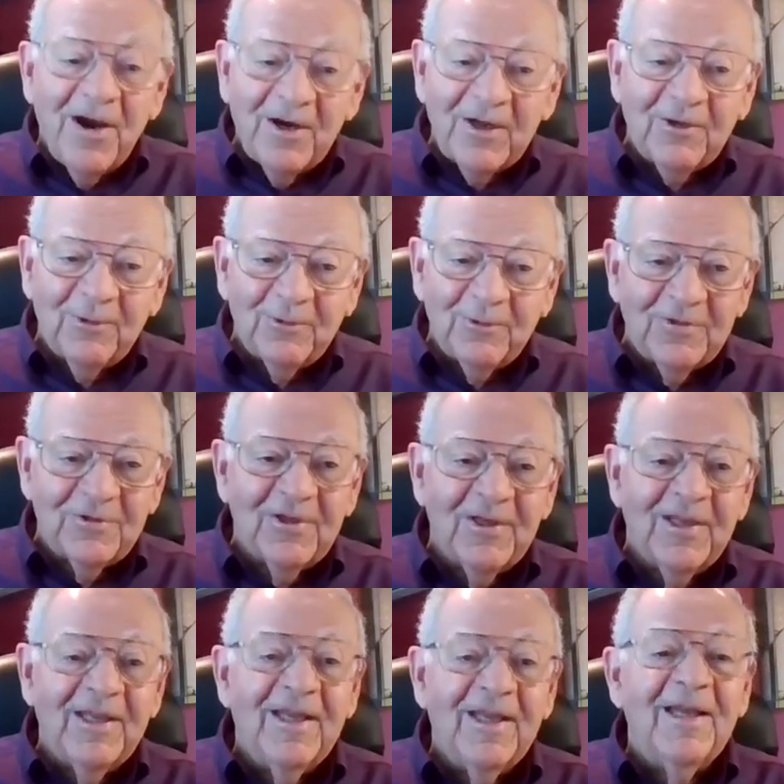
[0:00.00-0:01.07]
markers
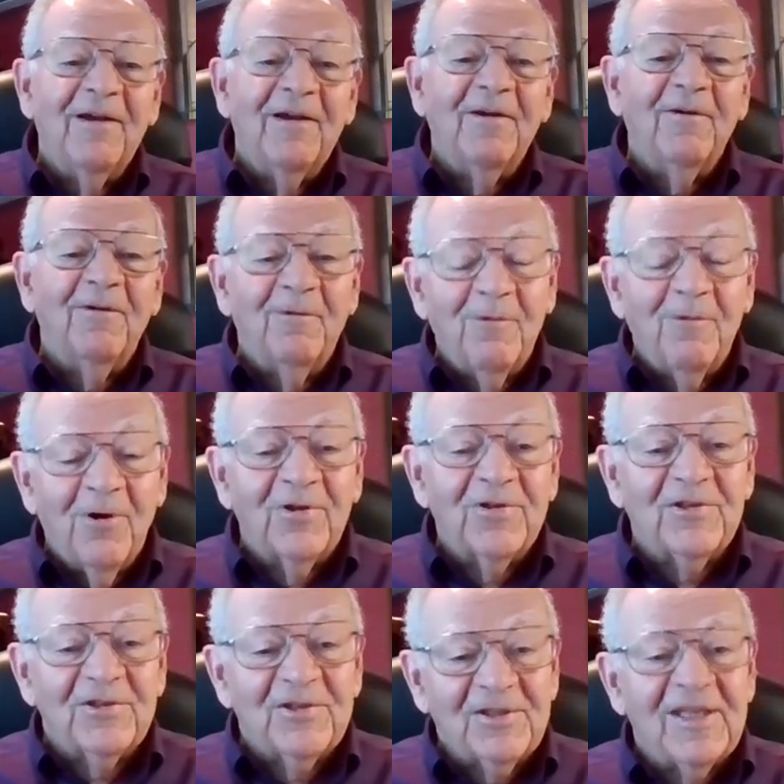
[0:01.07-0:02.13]

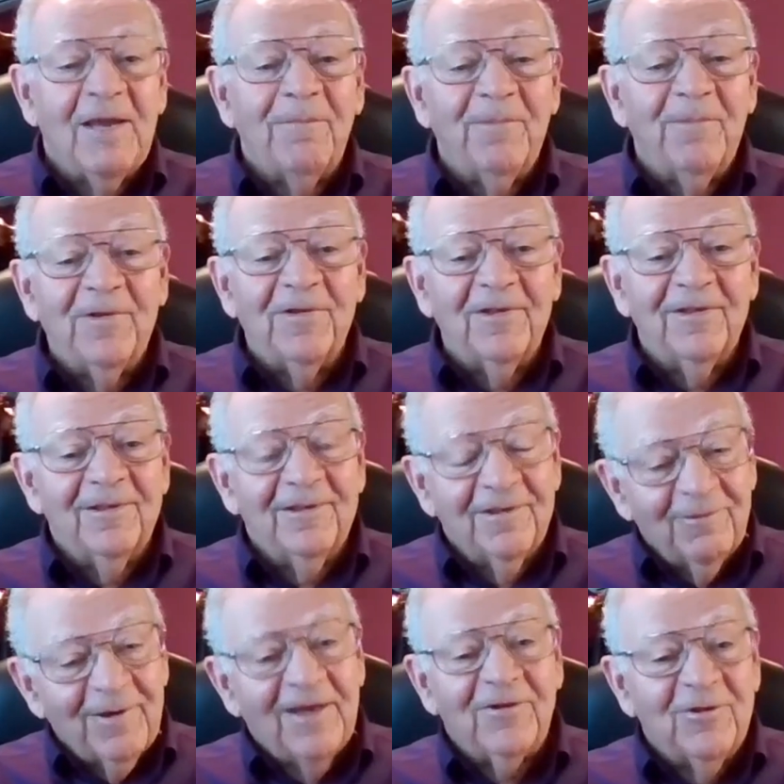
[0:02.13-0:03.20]
was a step in
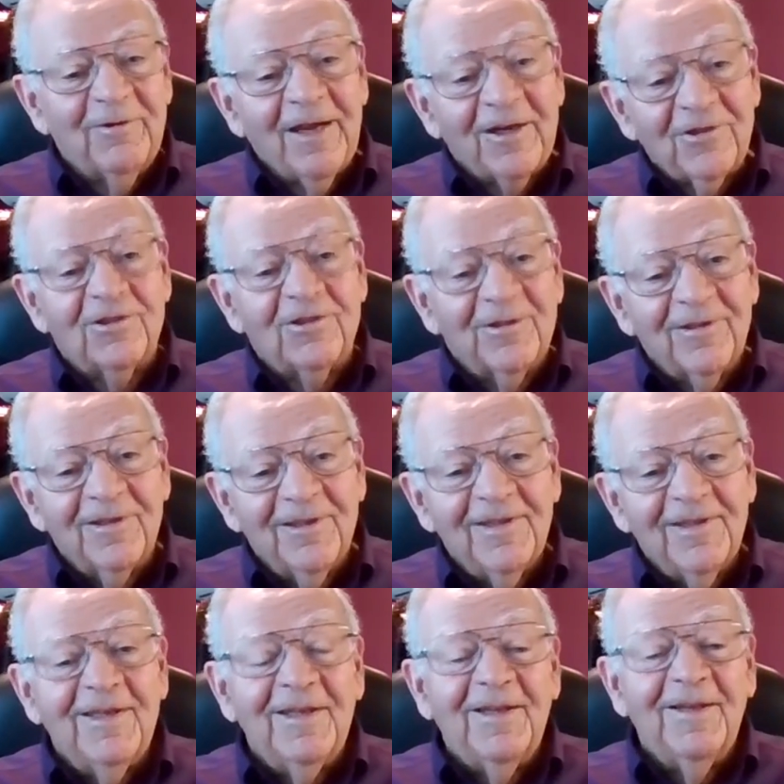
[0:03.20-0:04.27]
the right direction.
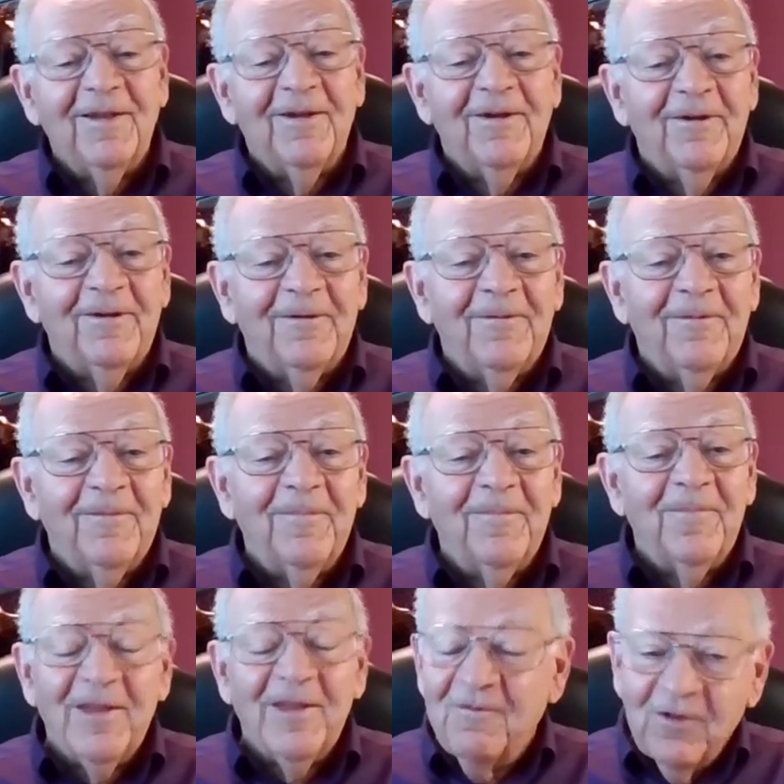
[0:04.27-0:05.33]

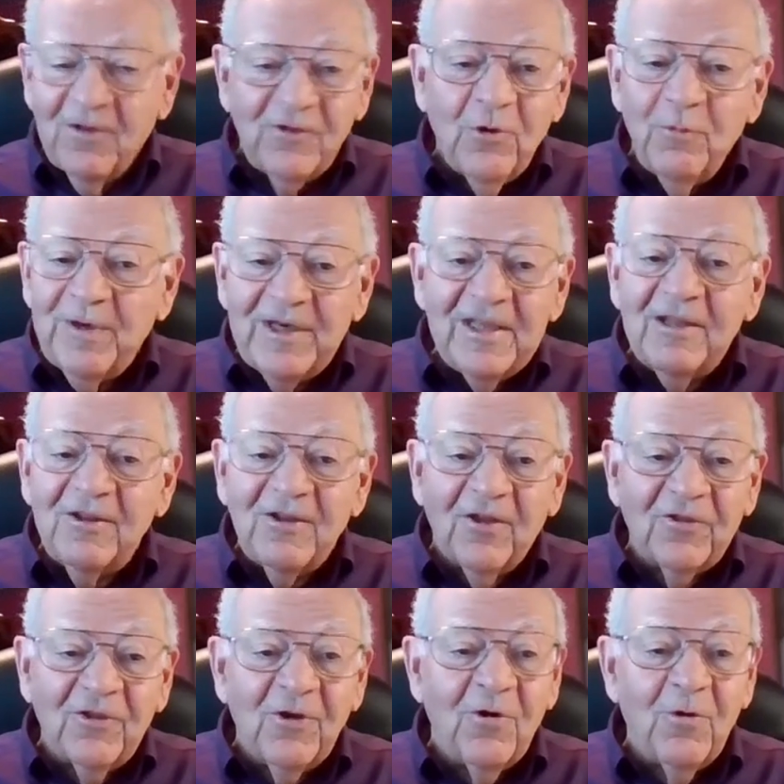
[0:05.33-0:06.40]
Even though we did
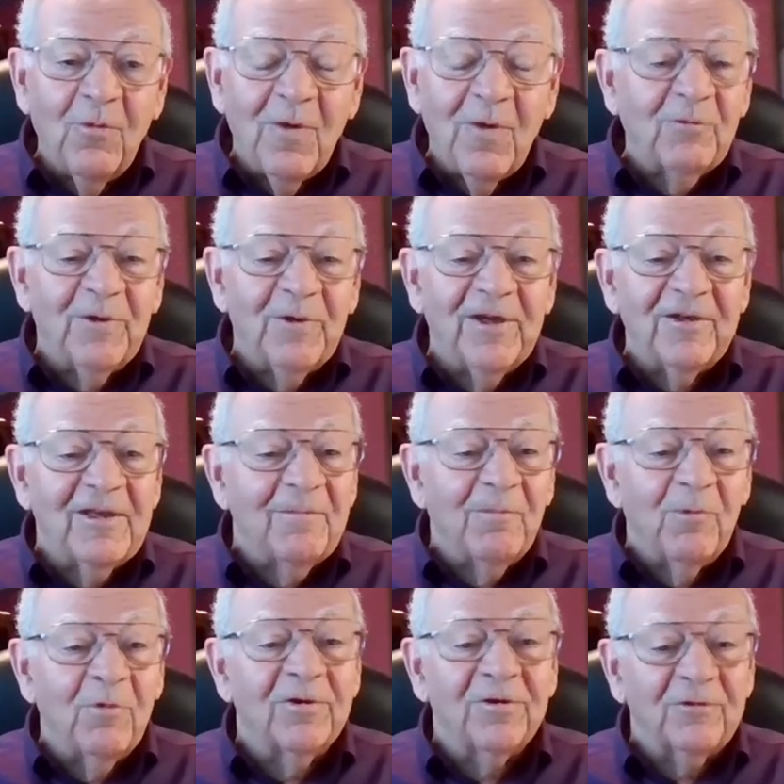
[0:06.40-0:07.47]
not know what were the
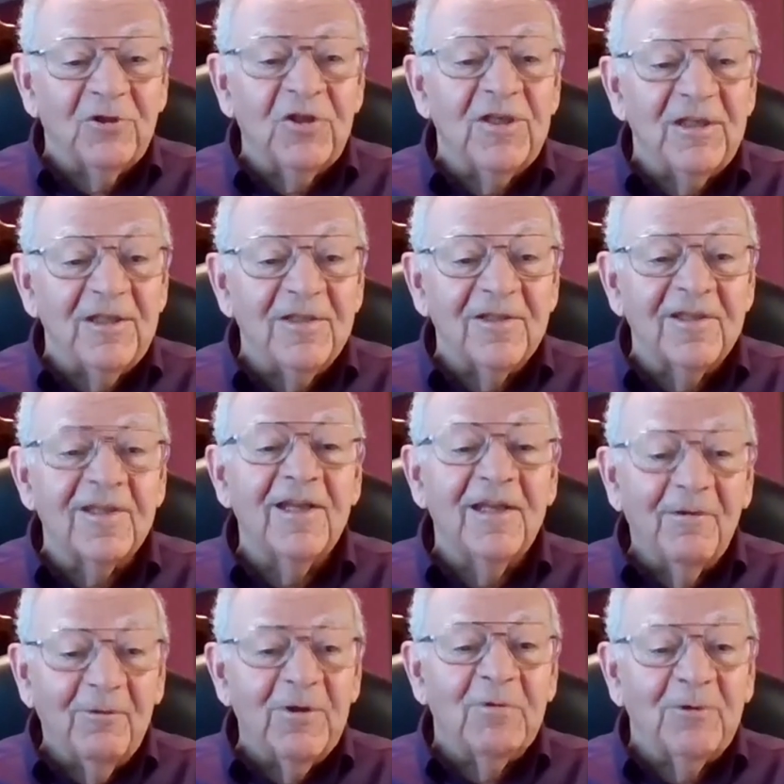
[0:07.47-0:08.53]
important genes,
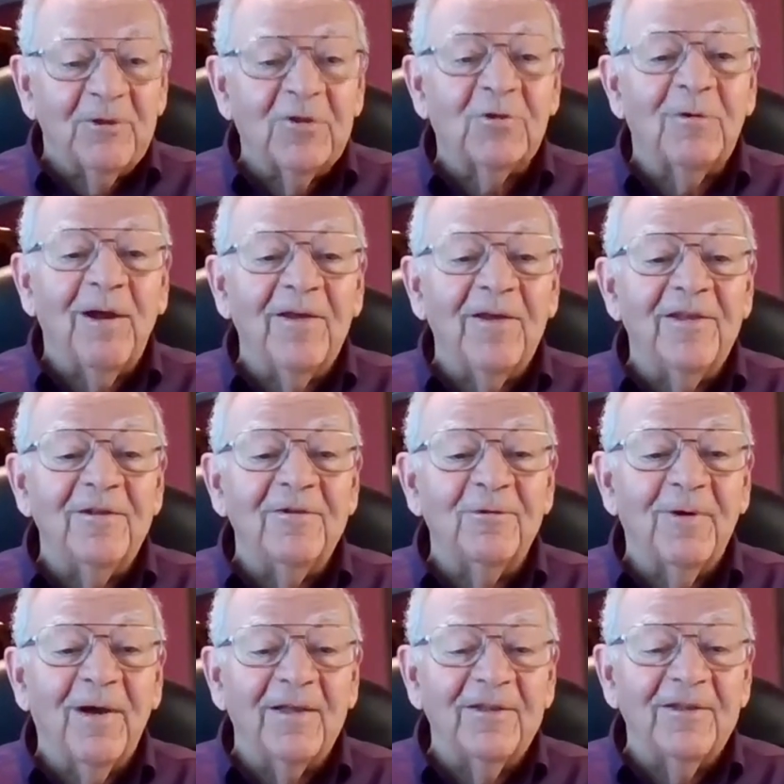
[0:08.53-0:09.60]
we were trying
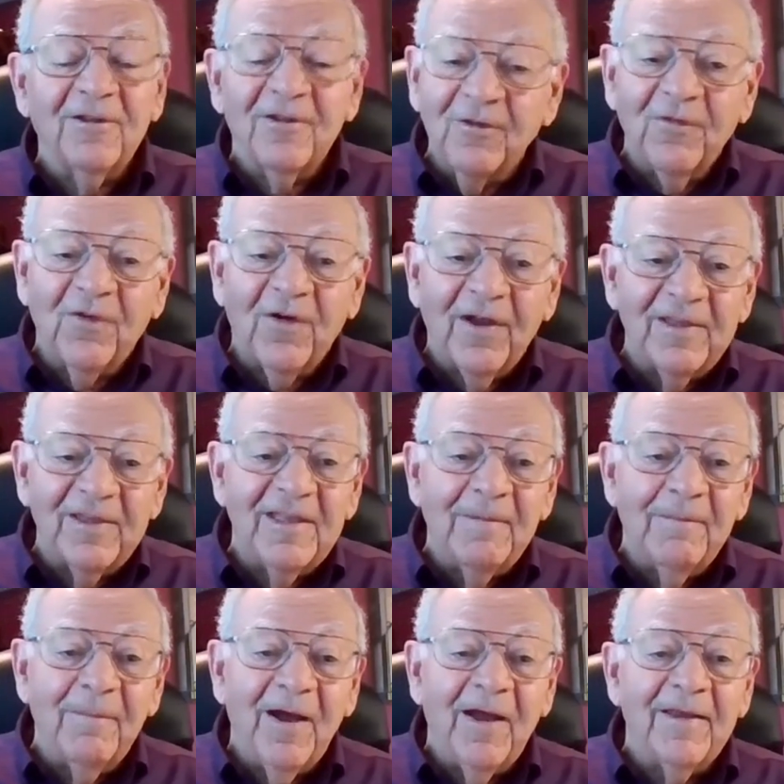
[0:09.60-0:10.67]
to identify
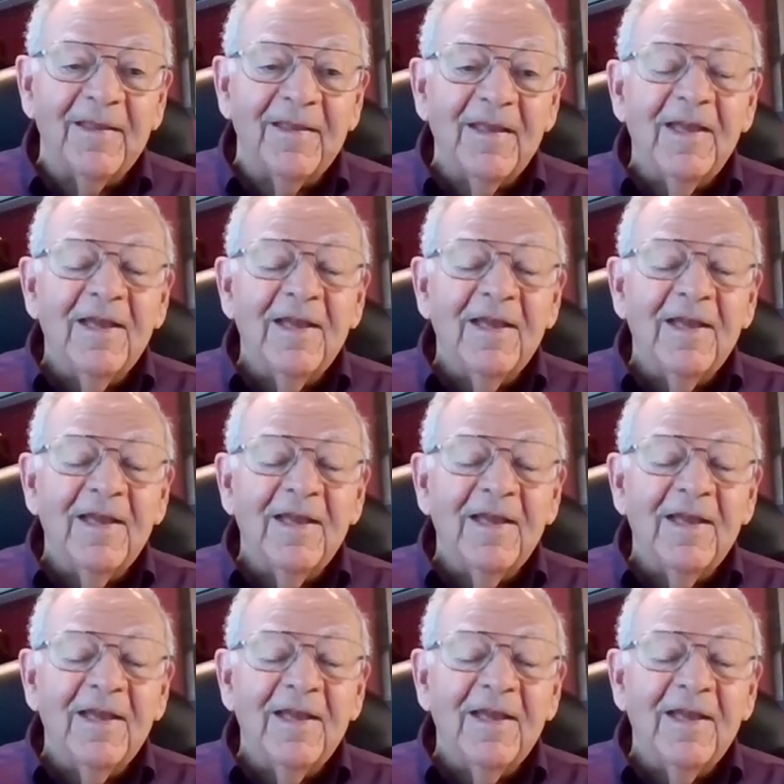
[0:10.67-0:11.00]
them by